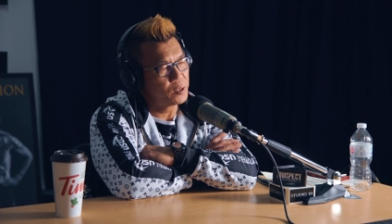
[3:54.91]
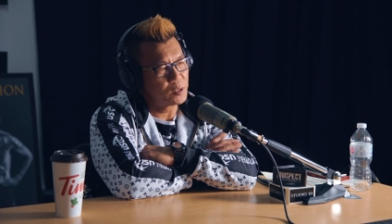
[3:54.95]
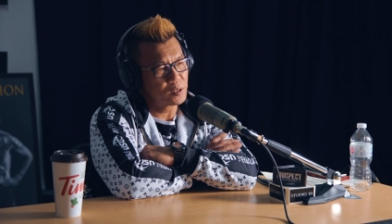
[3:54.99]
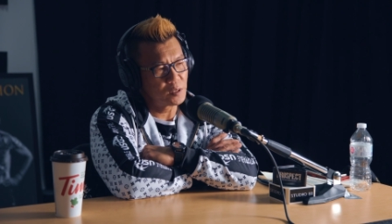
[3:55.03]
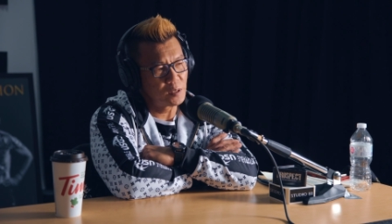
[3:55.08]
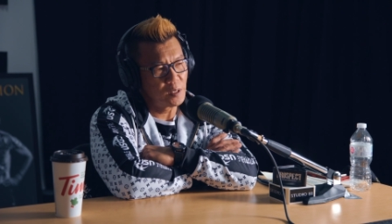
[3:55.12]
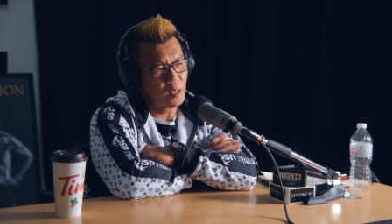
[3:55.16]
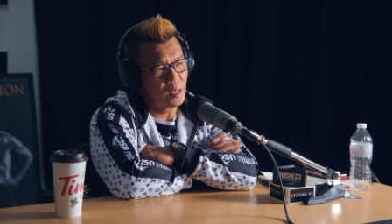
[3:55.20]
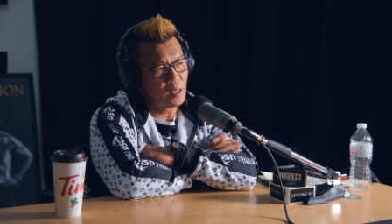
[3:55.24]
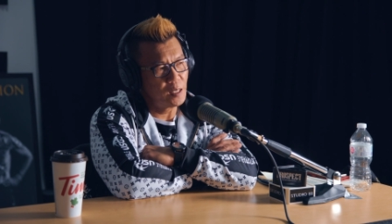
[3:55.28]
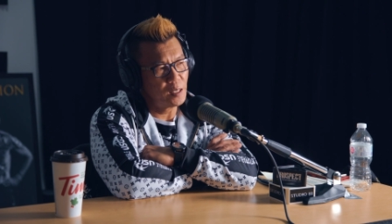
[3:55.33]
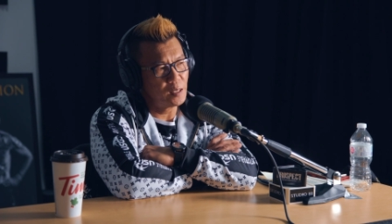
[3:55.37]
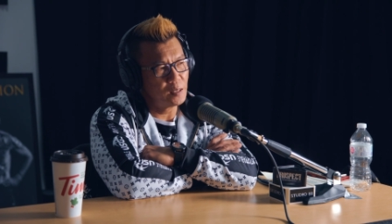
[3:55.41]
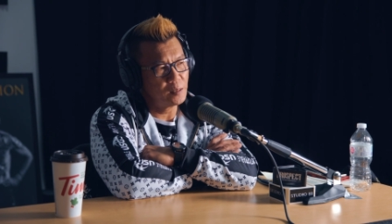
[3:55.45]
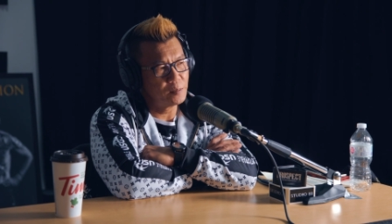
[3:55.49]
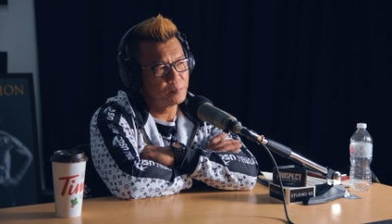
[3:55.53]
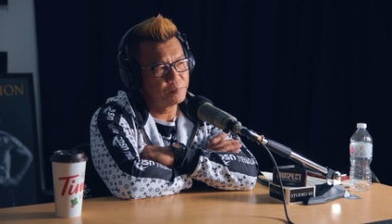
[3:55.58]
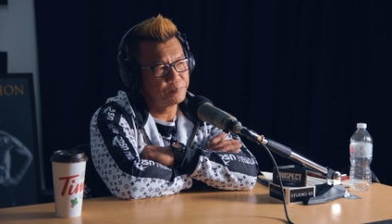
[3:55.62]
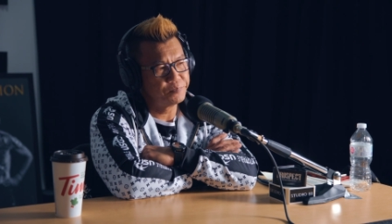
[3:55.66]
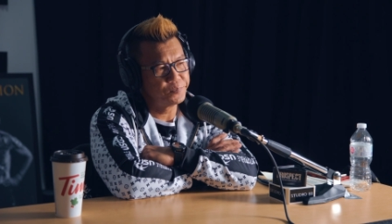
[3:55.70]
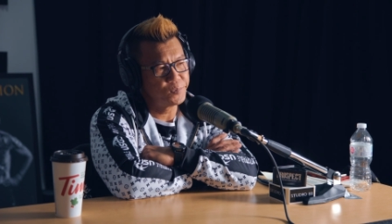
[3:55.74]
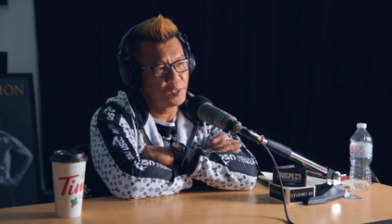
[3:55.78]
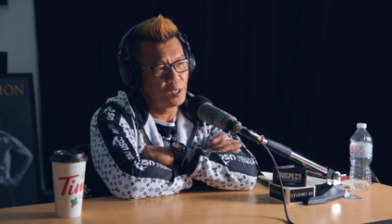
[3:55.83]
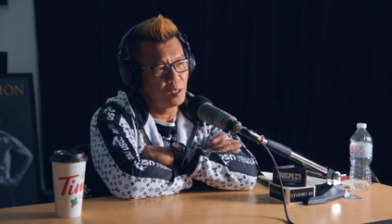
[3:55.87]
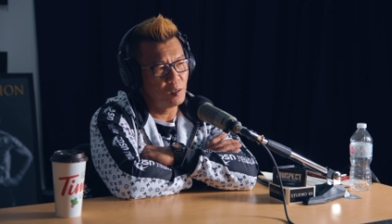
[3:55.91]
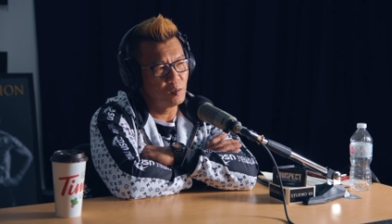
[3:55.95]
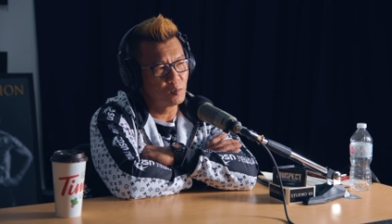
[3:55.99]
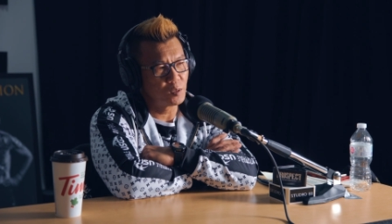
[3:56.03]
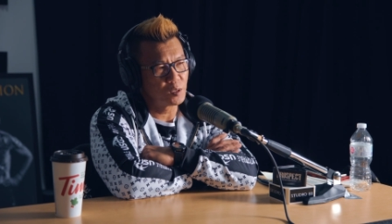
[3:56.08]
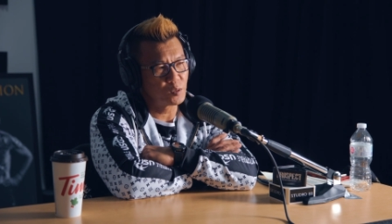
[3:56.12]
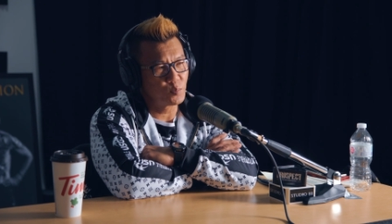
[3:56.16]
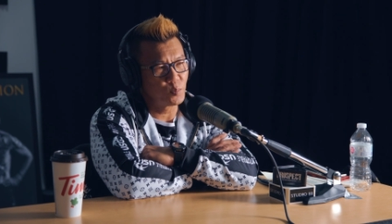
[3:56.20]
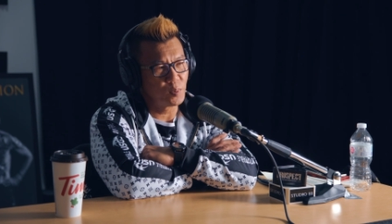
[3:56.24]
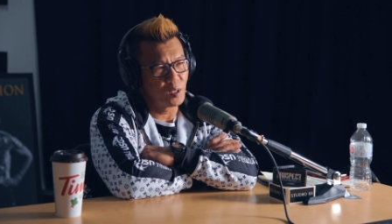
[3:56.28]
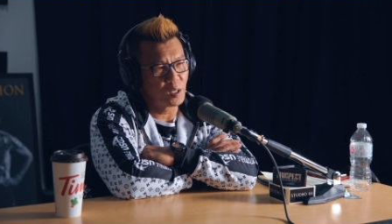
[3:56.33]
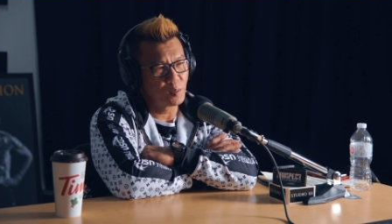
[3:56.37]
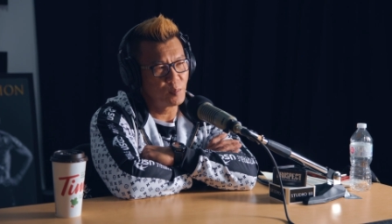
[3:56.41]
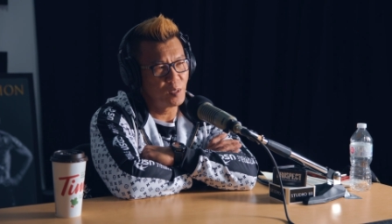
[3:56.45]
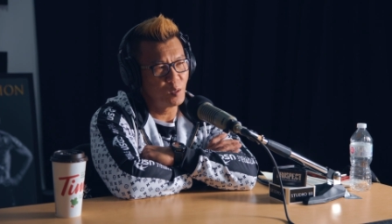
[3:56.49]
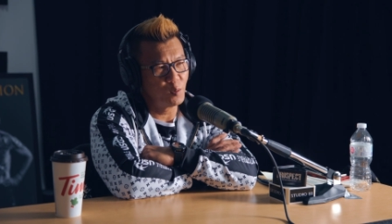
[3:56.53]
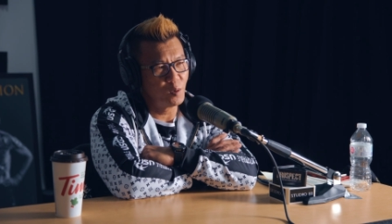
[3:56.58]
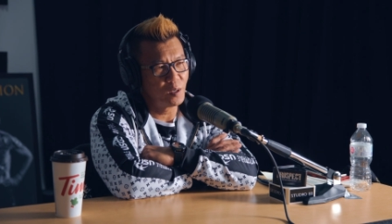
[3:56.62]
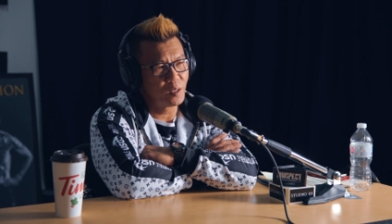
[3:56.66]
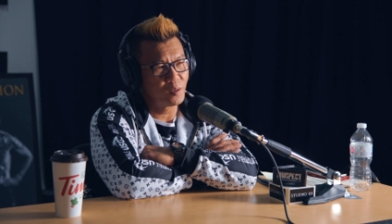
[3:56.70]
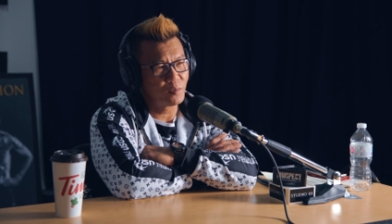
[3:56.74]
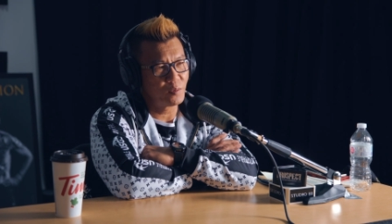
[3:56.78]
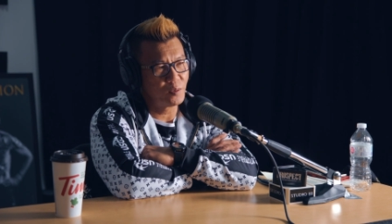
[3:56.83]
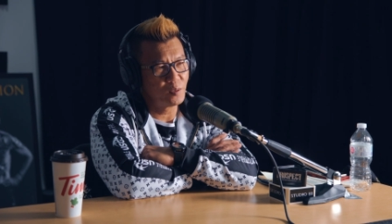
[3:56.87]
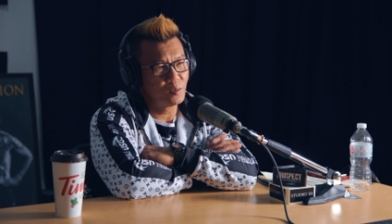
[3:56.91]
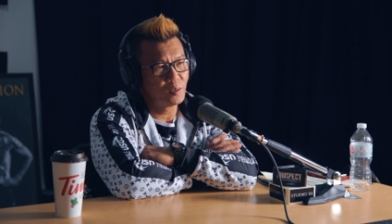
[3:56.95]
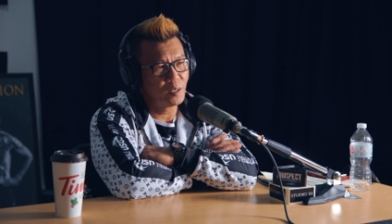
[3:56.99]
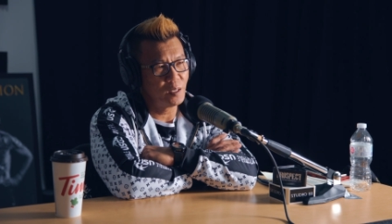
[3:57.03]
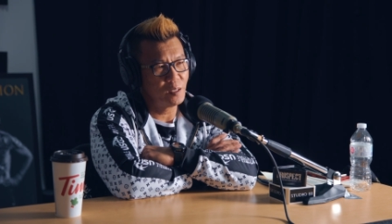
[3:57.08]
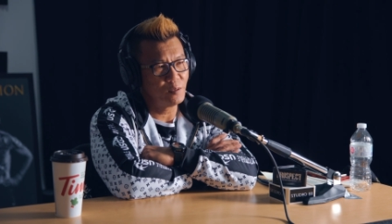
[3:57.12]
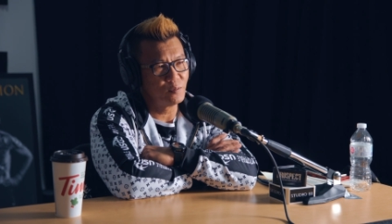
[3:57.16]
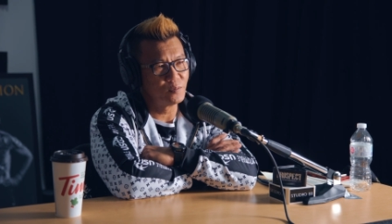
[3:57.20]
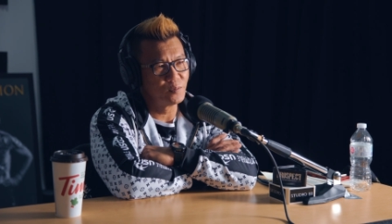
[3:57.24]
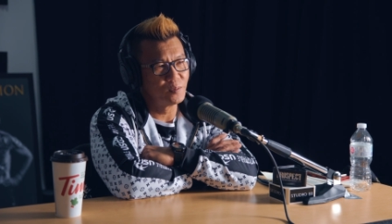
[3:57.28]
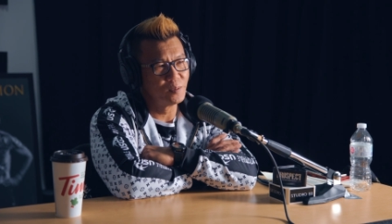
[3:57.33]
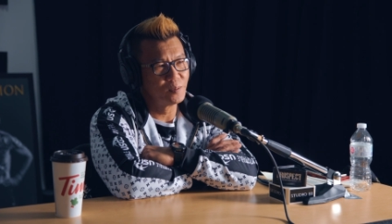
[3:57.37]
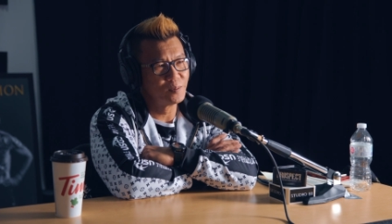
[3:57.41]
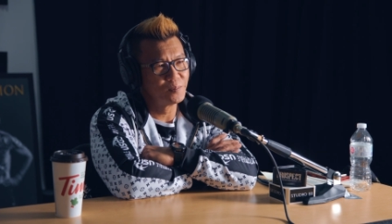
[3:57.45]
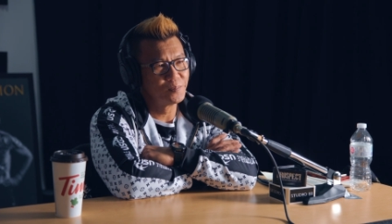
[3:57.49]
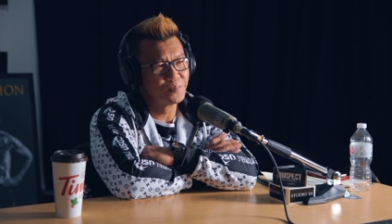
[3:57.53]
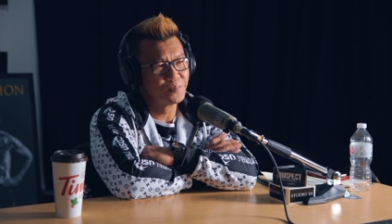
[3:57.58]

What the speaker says: just was plugged my way through life.